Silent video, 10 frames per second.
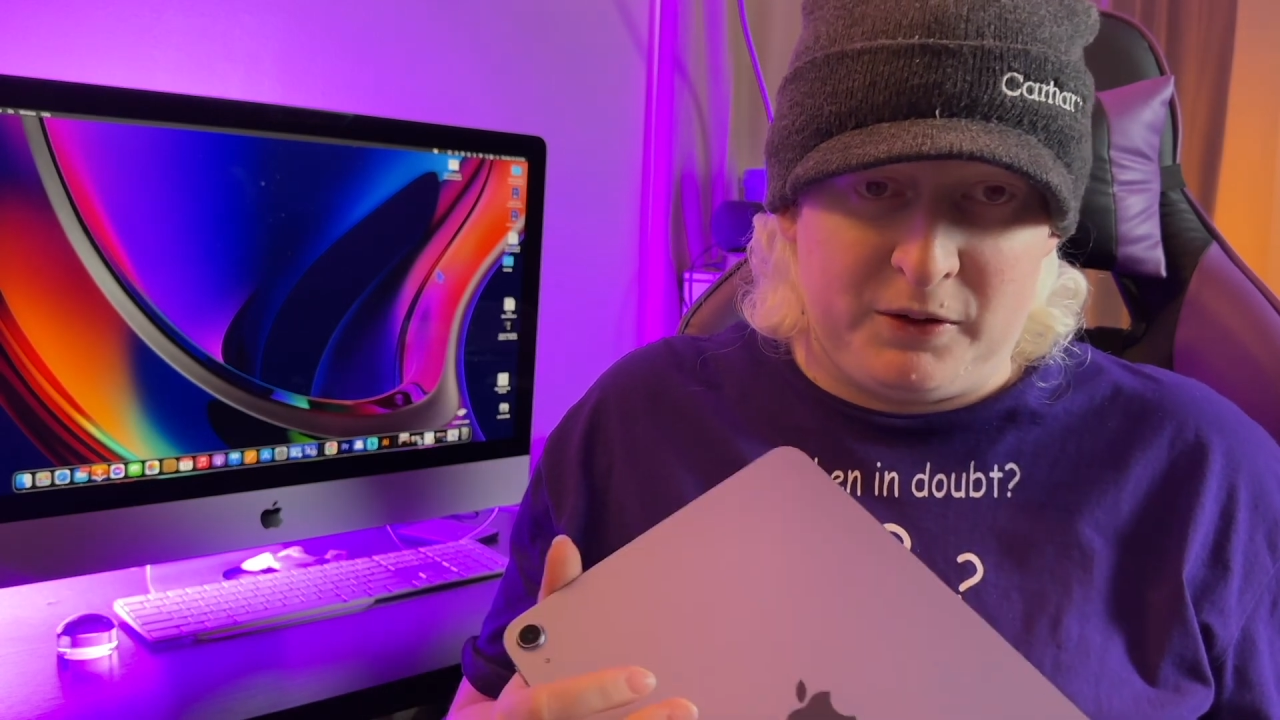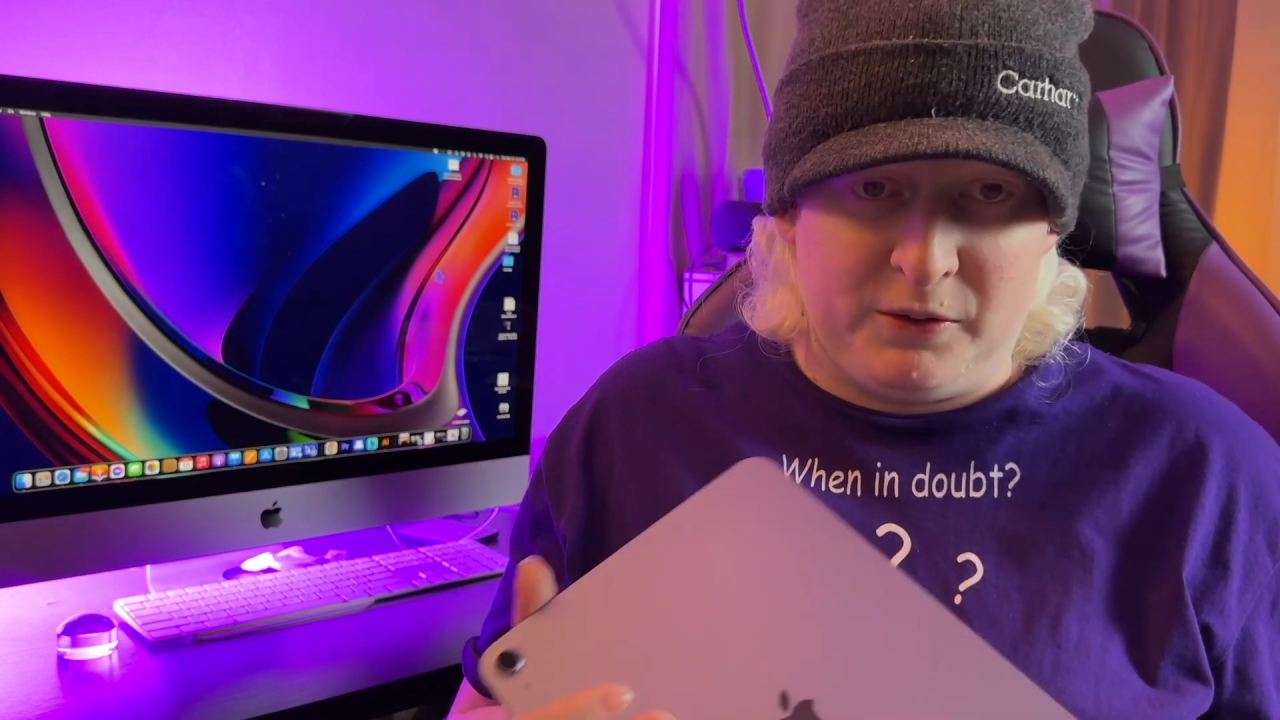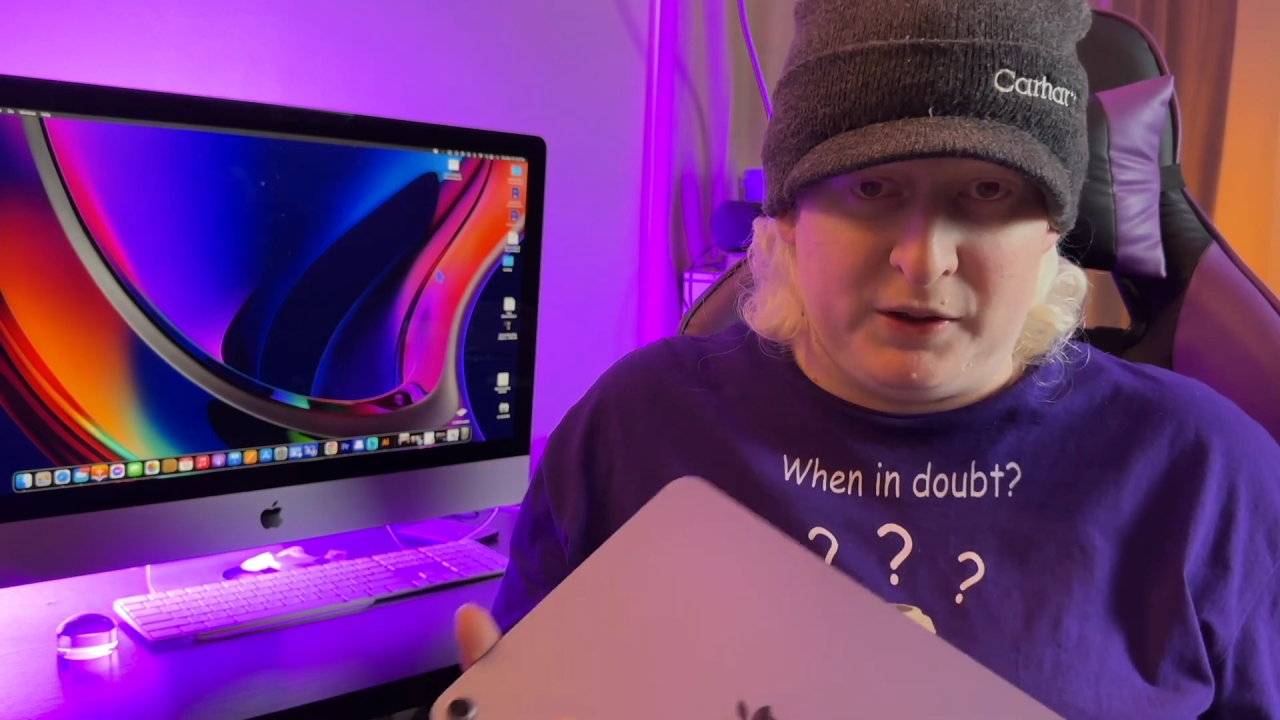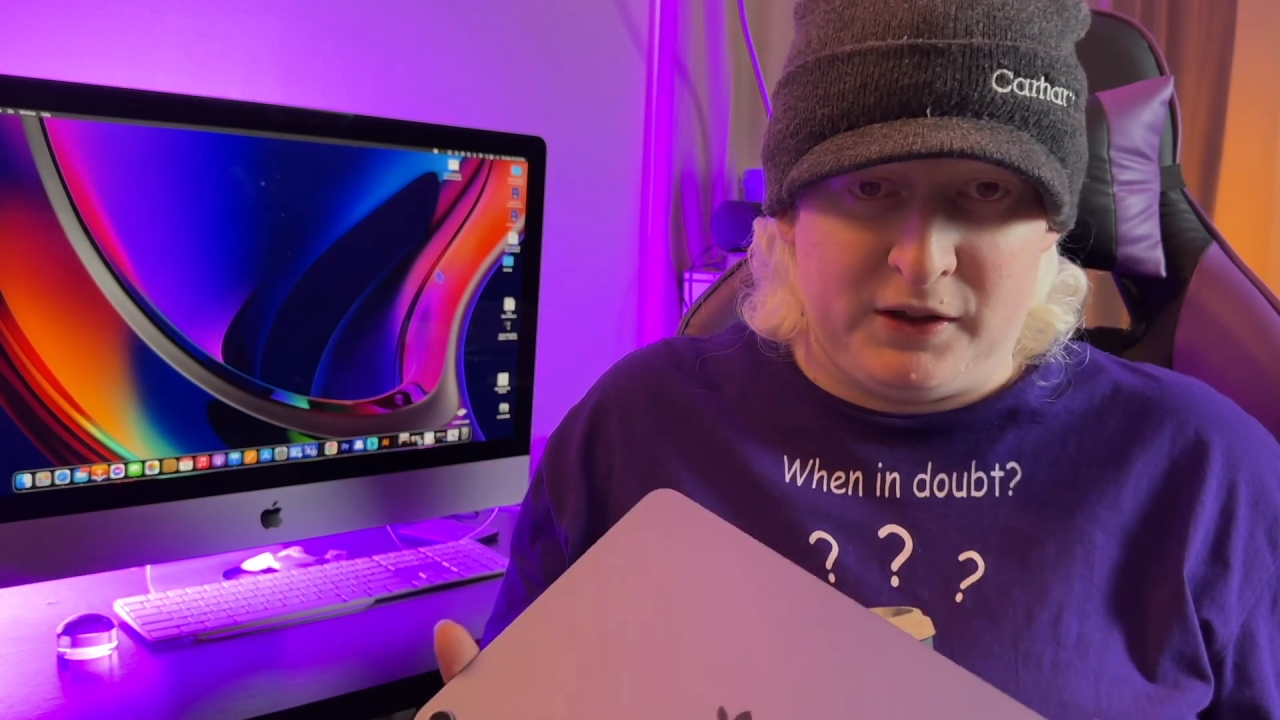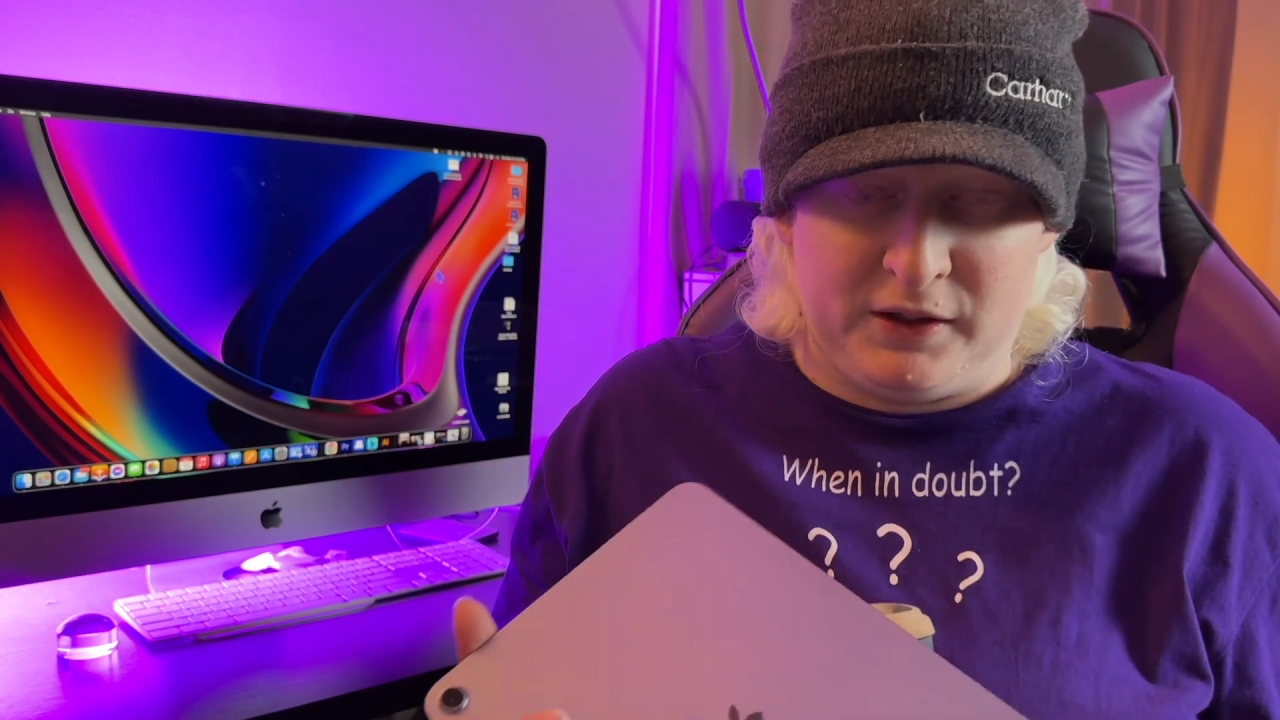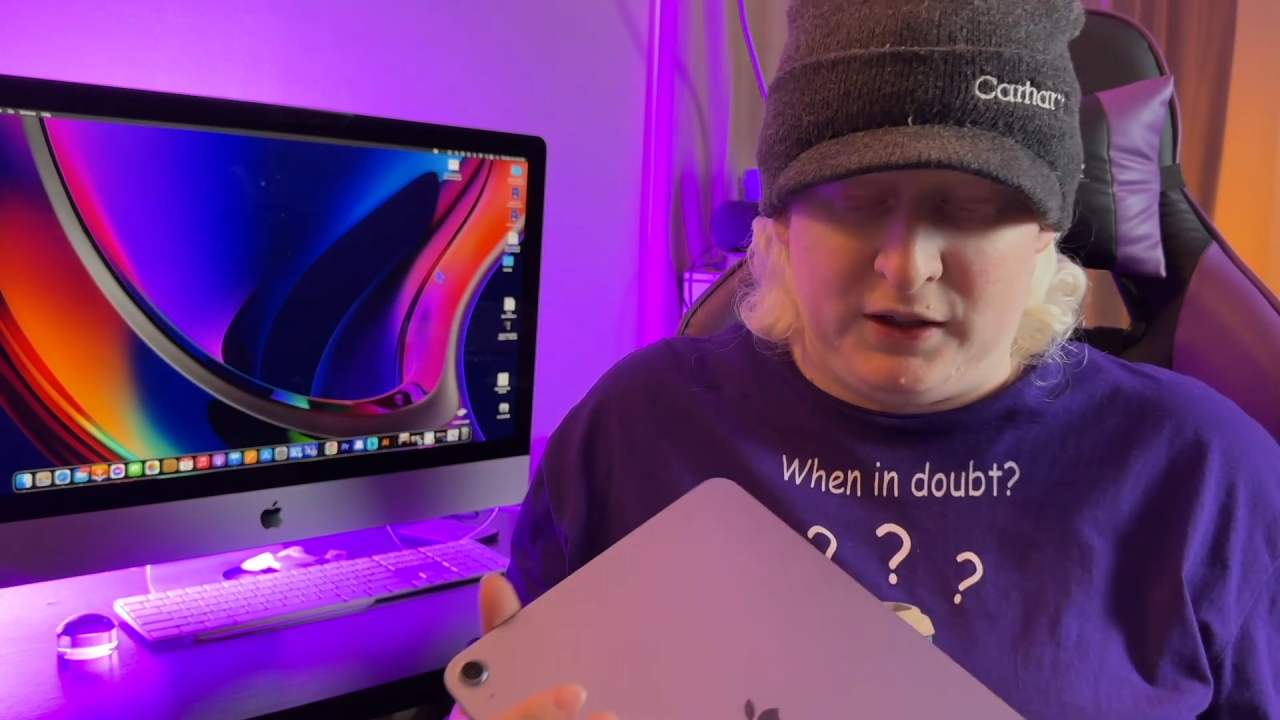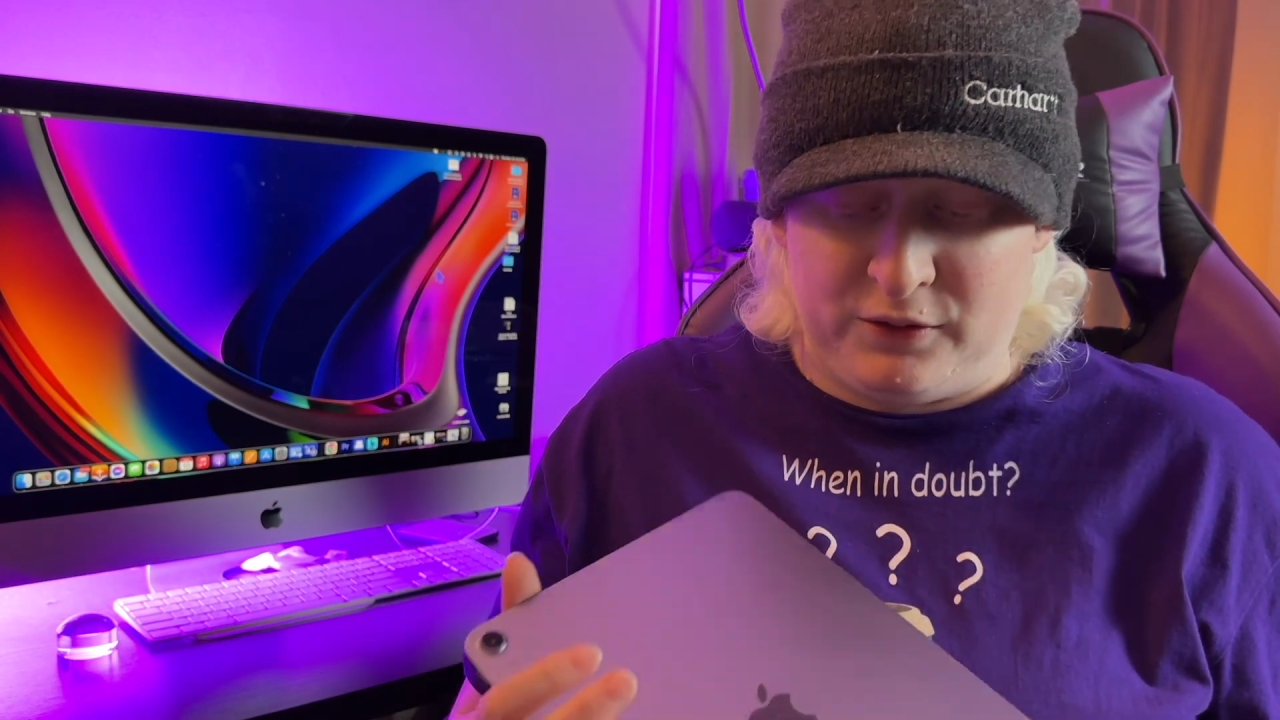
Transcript: going on here